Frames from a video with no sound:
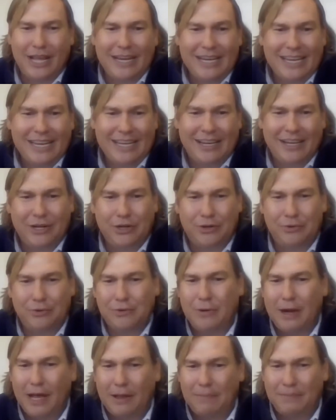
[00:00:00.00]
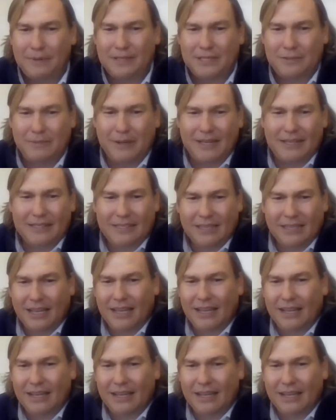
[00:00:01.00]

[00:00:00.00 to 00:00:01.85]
Jenny grew up and spent